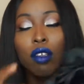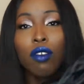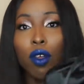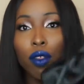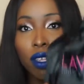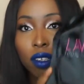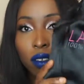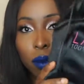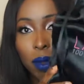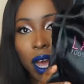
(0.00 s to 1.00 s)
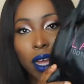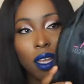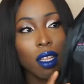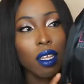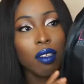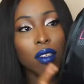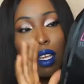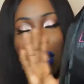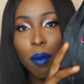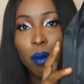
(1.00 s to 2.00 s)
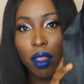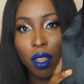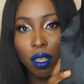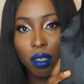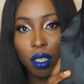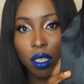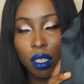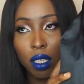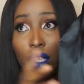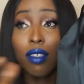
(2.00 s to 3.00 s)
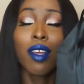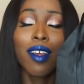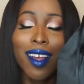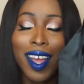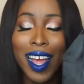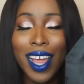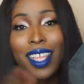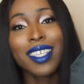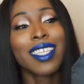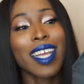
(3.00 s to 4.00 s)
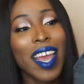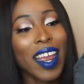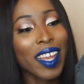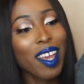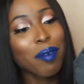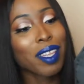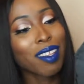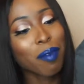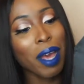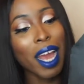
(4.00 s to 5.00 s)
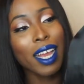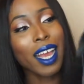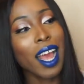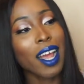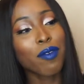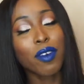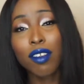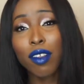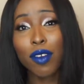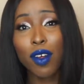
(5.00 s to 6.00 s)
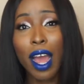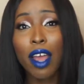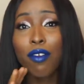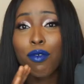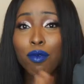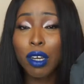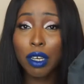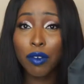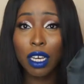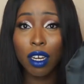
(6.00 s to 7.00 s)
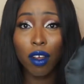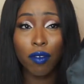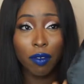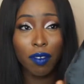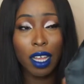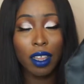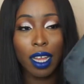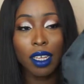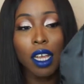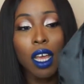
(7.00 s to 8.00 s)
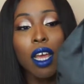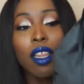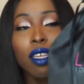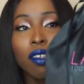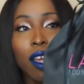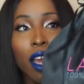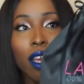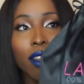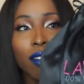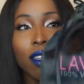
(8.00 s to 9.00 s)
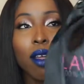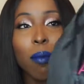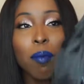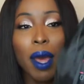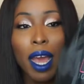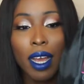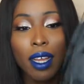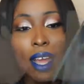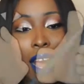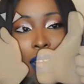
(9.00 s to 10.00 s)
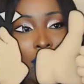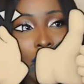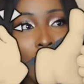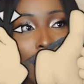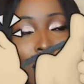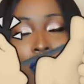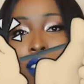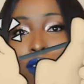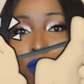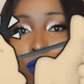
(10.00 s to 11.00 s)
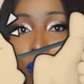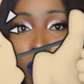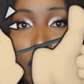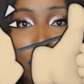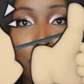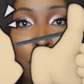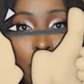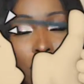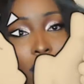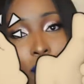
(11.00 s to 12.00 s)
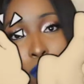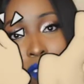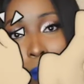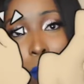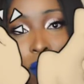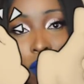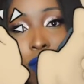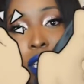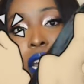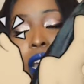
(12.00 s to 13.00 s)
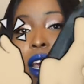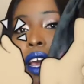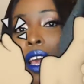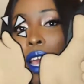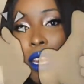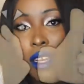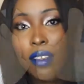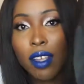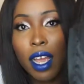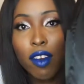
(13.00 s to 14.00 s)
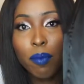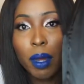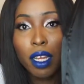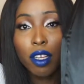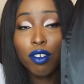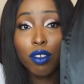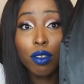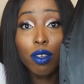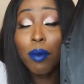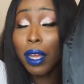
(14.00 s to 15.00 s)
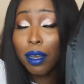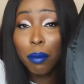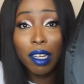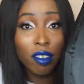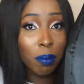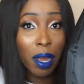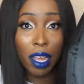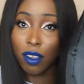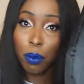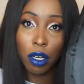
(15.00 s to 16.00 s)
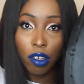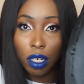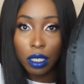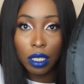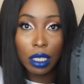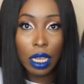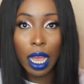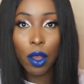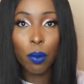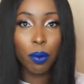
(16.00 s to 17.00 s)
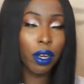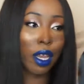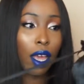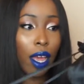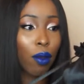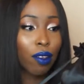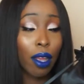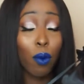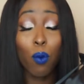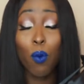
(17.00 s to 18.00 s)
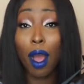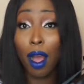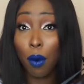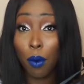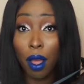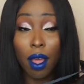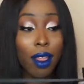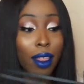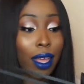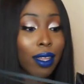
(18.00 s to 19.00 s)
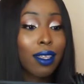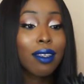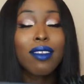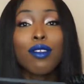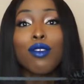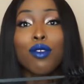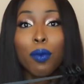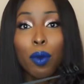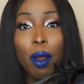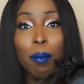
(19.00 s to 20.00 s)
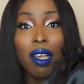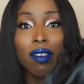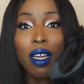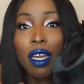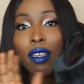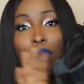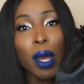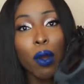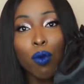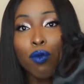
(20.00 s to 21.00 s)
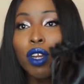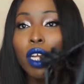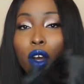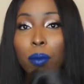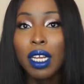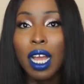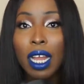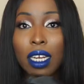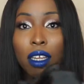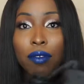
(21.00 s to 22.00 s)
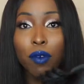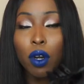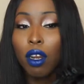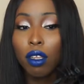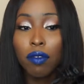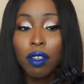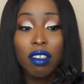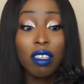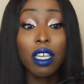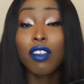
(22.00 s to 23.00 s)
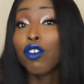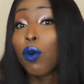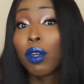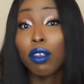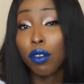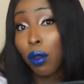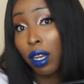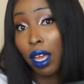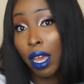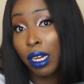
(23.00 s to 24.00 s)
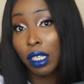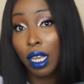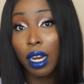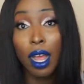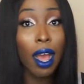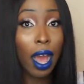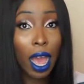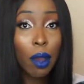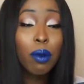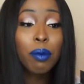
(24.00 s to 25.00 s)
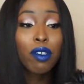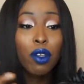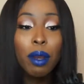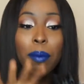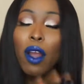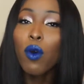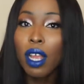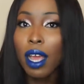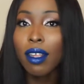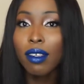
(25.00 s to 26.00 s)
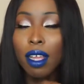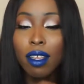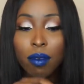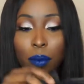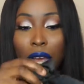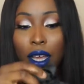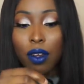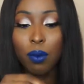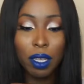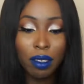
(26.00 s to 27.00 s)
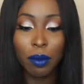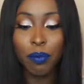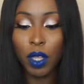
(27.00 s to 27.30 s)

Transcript: So this is the bag. It came in this. This this is the hair it came in this bag and first of all I really really love the fact that this hair is in a bag and this is really different this is the first time I'm receiving a hair in this kind of packaging you can imagine my expression the day I opened the hair I was like wow like this is super amazing and this bag will really come in handy for a lot of things in case you don't want to store the hair inside I would be storing my own hair inside this bag anyways